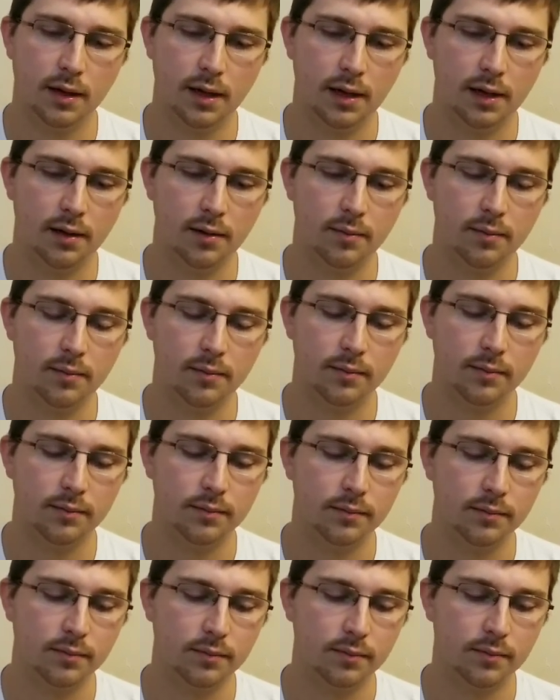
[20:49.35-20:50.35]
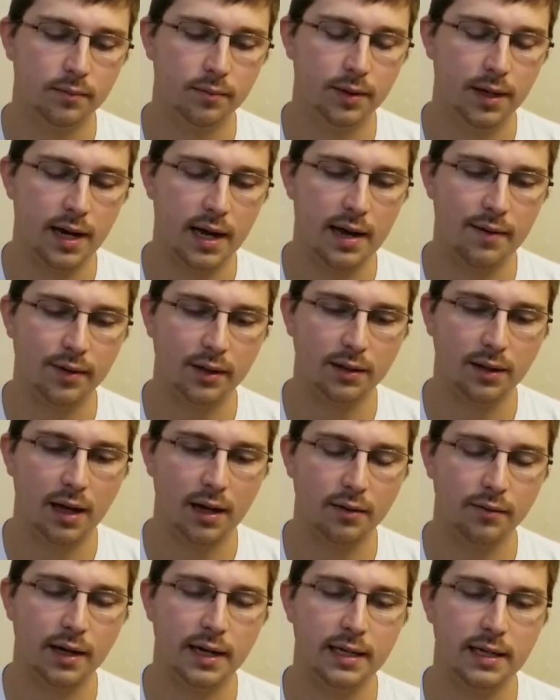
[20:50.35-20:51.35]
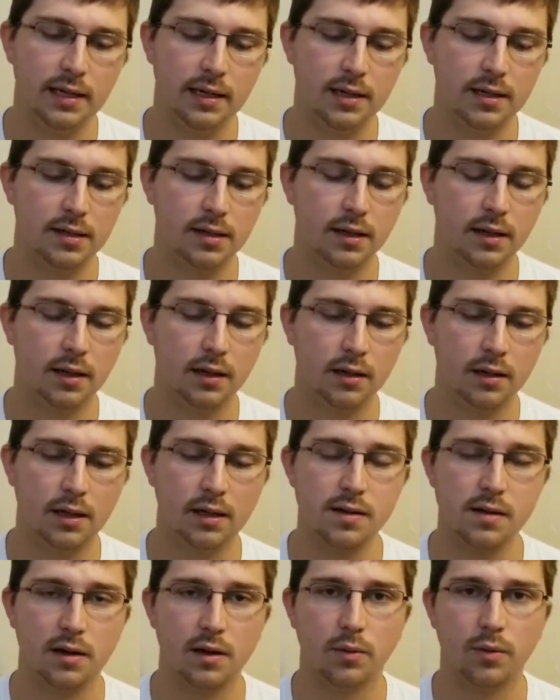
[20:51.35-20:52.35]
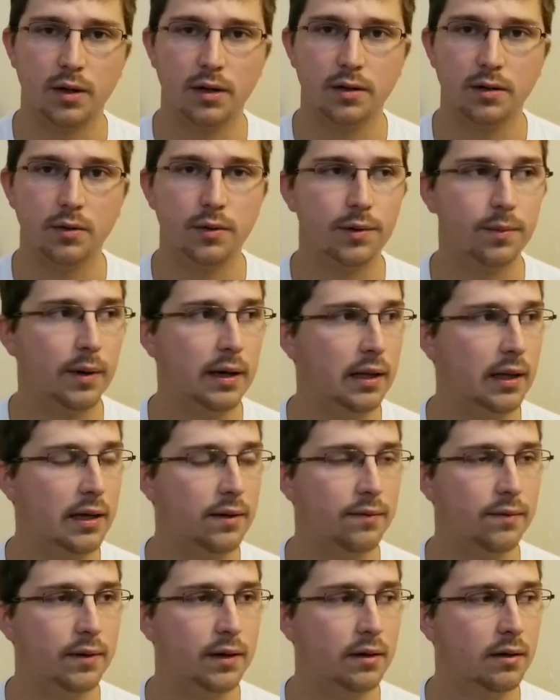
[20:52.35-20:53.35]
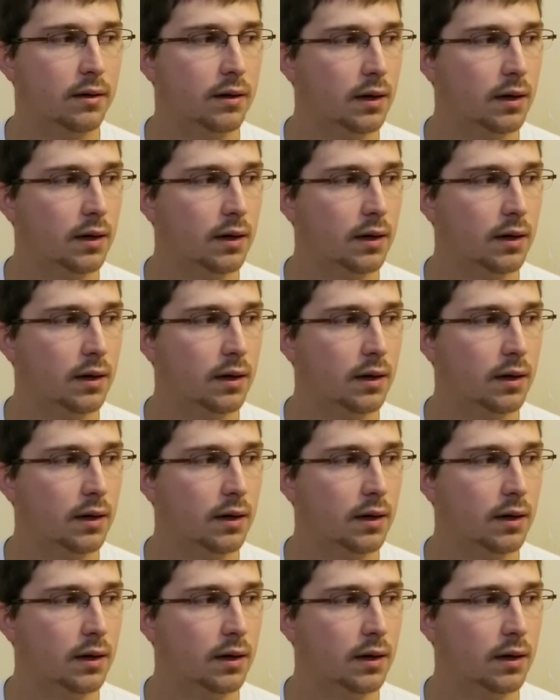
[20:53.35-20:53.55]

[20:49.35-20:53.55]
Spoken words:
But I have a lot of ideas and a lot of things that I want to do with my life, and